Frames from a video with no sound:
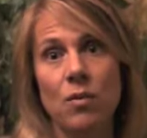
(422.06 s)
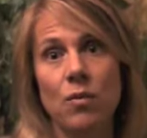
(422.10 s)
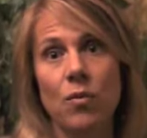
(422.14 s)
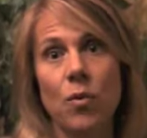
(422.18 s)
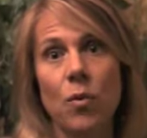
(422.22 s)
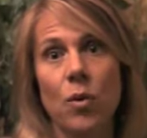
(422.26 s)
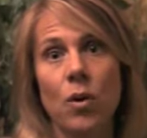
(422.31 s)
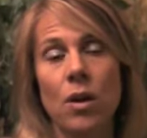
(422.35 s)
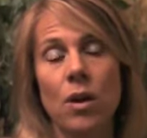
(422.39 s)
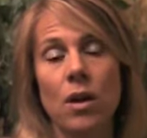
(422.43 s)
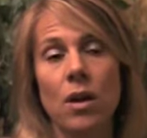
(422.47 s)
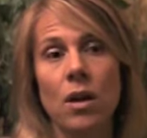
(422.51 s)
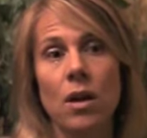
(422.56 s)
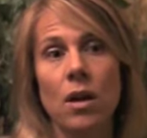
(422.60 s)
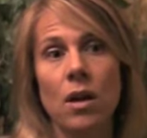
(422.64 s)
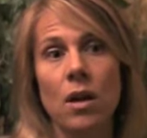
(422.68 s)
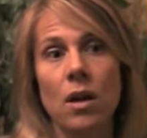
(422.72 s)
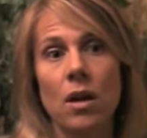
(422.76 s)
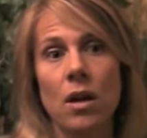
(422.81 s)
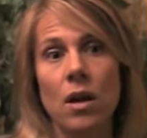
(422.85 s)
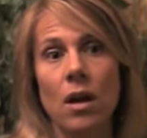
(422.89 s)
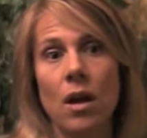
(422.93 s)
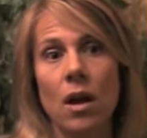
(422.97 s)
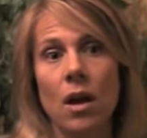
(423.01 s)
for
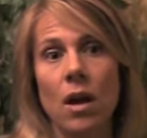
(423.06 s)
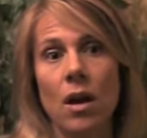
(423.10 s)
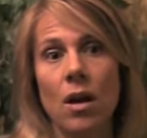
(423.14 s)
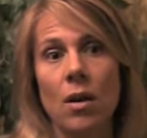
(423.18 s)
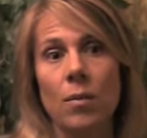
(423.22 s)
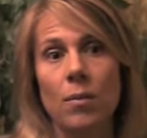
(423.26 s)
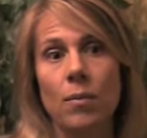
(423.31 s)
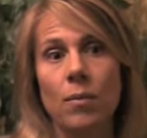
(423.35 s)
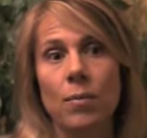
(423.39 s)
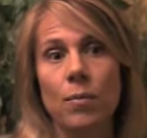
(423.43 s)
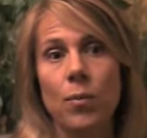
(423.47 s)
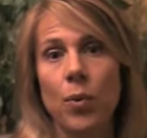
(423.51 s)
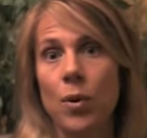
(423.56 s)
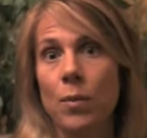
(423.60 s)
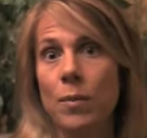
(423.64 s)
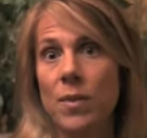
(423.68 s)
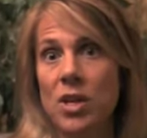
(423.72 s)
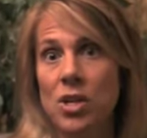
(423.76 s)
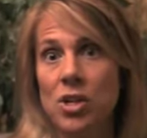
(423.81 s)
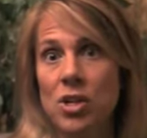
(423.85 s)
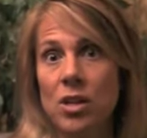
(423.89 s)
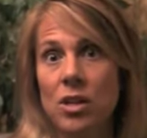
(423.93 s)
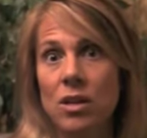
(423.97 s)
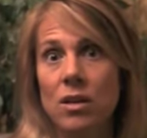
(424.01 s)

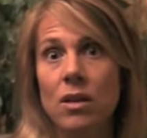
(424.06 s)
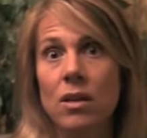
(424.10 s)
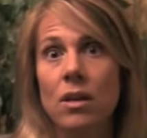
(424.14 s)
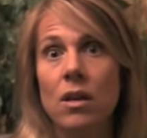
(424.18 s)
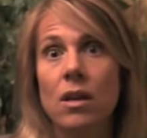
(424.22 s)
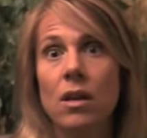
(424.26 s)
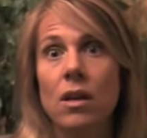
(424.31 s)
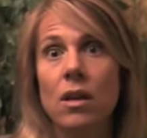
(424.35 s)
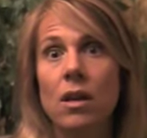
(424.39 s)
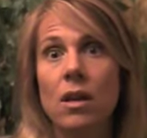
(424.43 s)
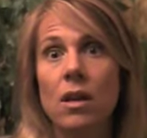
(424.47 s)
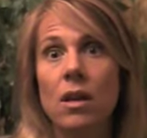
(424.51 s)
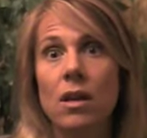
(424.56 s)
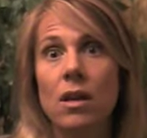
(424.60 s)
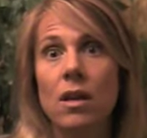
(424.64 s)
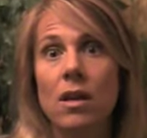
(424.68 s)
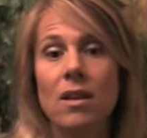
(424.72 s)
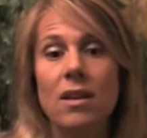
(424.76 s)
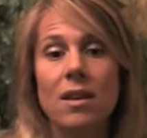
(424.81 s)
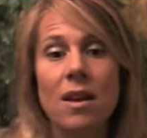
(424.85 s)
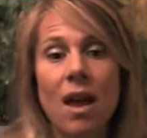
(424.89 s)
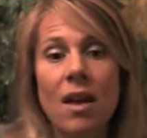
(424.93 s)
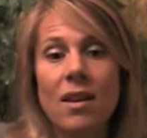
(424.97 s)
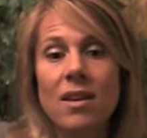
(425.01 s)
permission,
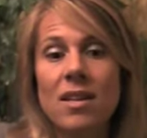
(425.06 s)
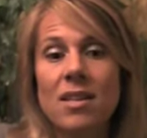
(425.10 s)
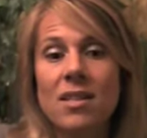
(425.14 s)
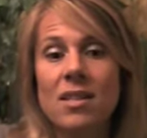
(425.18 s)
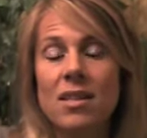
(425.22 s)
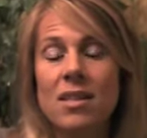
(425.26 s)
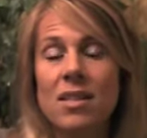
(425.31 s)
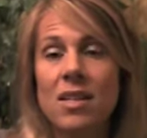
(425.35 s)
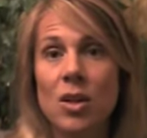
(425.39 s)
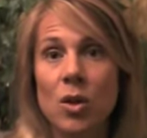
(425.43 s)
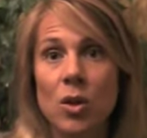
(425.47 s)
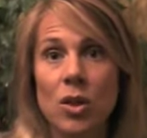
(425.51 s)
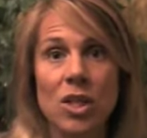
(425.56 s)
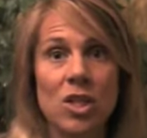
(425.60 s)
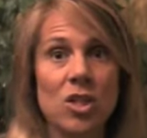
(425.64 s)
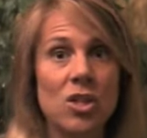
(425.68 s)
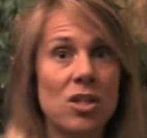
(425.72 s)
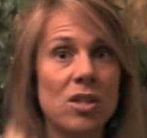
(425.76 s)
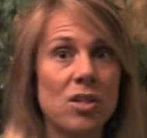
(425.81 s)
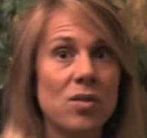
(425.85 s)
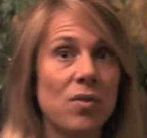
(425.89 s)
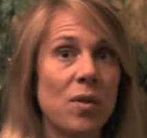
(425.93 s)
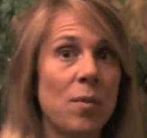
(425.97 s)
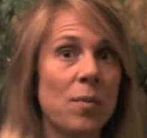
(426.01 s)
not necessarily
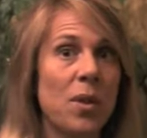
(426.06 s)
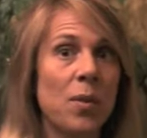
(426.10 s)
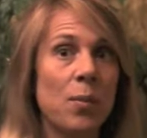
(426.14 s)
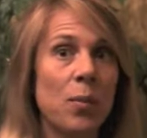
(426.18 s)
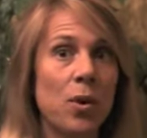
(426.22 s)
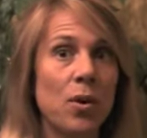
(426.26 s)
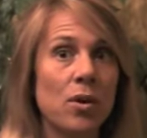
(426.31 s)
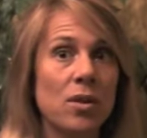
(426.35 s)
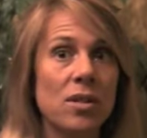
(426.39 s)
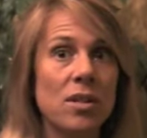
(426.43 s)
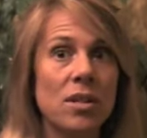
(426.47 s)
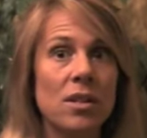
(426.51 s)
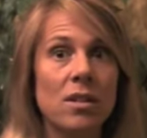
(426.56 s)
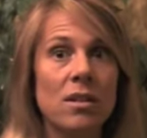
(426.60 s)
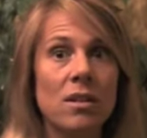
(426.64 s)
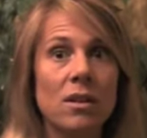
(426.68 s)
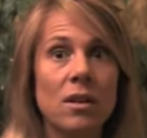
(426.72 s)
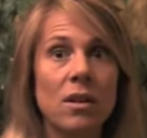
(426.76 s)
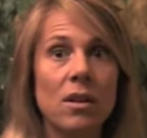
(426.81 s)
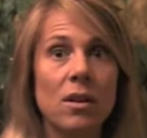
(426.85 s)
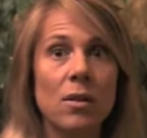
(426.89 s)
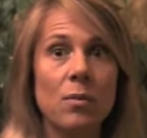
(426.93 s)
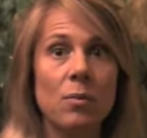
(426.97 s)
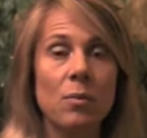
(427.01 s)
just from the person,
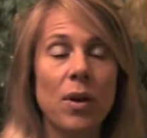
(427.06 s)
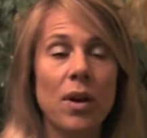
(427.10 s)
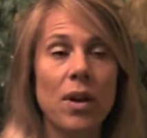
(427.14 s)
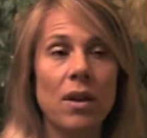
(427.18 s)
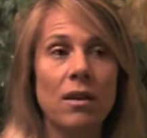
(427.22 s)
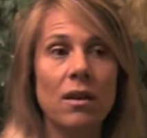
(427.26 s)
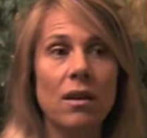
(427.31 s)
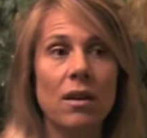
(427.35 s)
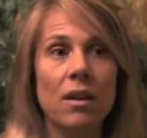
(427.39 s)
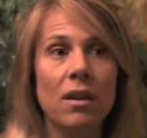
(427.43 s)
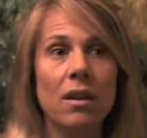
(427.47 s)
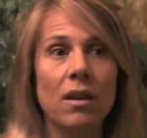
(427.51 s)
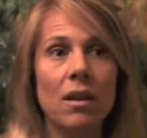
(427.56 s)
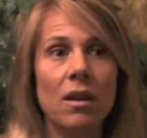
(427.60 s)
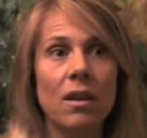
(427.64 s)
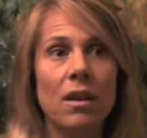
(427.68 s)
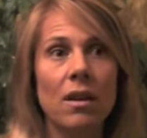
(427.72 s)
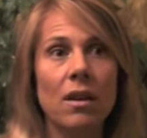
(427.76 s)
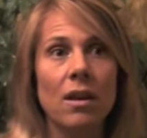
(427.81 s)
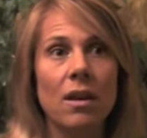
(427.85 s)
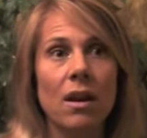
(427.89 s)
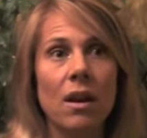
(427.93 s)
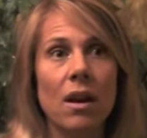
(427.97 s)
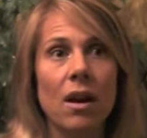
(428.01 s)
but
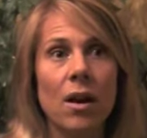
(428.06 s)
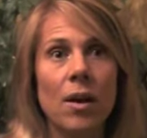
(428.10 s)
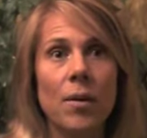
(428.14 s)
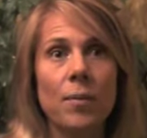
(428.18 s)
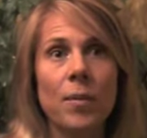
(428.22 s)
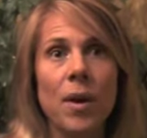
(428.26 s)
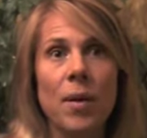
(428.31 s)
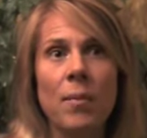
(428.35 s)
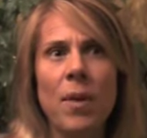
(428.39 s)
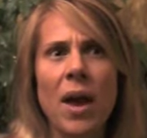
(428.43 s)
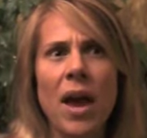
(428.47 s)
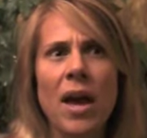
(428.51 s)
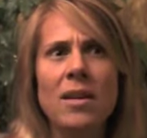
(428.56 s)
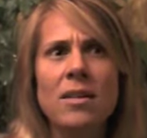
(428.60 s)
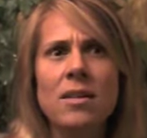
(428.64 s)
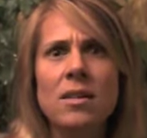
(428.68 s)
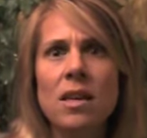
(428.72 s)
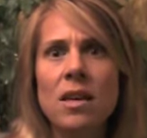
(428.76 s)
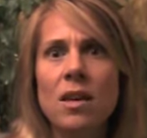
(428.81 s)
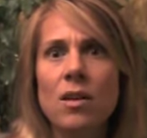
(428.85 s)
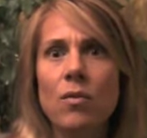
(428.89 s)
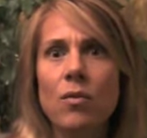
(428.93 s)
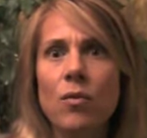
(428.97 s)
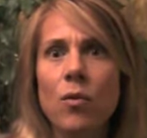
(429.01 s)
I'm
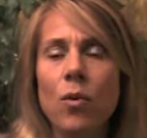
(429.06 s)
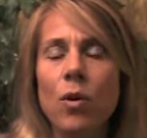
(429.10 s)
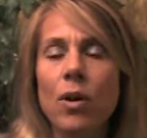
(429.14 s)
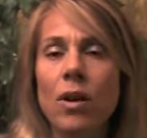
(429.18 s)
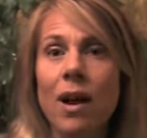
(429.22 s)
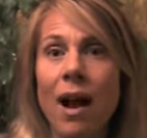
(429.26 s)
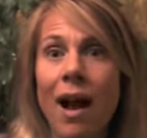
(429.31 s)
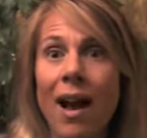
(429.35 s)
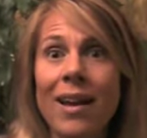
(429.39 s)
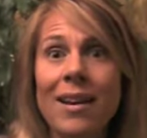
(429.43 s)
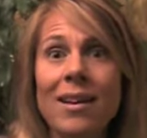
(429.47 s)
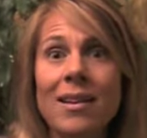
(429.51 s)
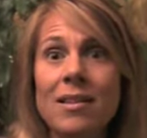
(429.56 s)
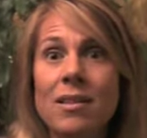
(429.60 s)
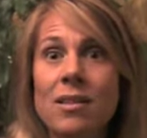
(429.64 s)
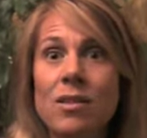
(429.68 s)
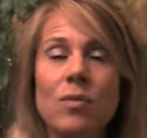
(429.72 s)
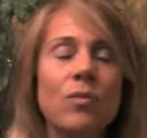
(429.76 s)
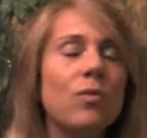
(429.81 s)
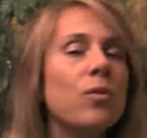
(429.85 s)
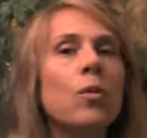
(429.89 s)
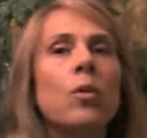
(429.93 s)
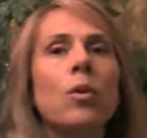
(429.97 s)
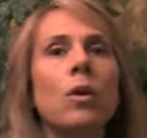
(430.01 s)
asking for guidance
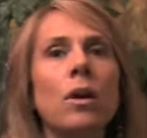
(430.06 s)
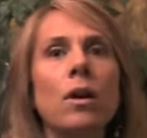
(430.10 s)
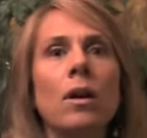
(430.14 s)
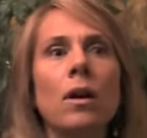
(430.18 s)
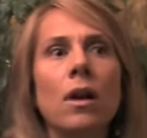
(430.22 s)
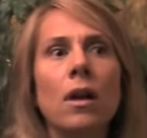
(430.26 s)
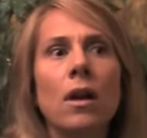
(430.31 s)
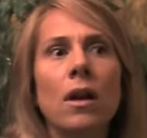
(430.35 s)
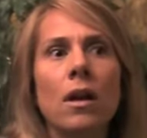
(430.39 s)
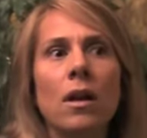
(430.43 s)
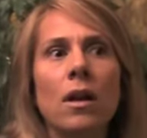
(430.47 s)
for